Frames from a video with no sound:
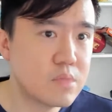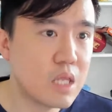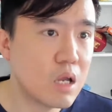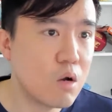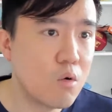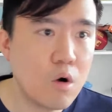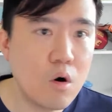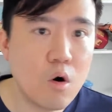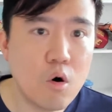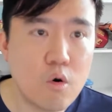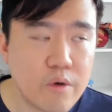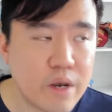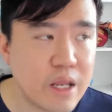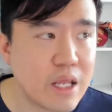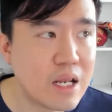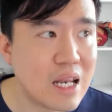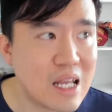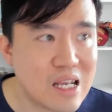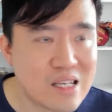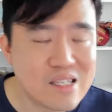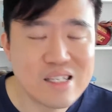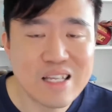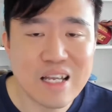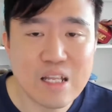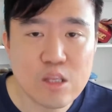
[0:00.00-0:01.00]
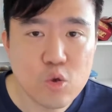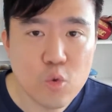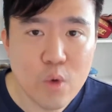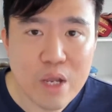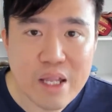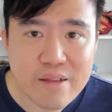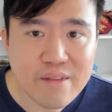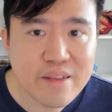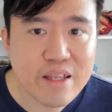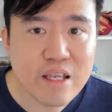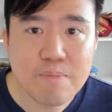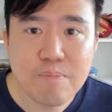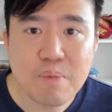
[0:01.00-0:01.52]
there were only less than
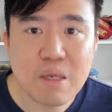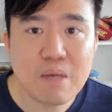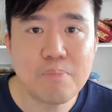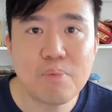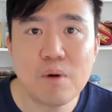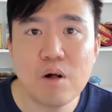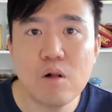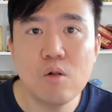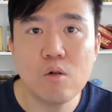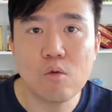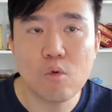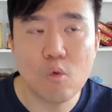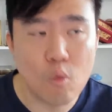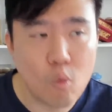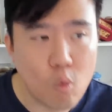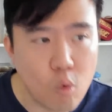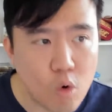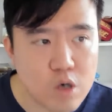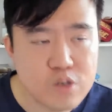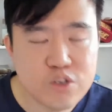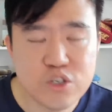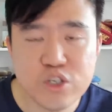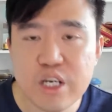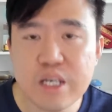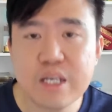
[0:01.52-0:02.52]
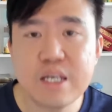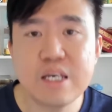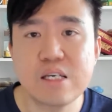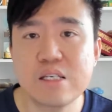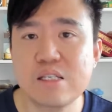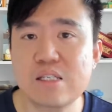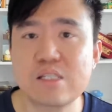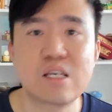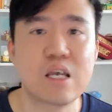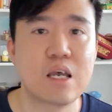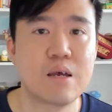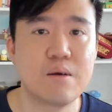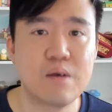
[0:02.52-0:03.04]
20 people watching his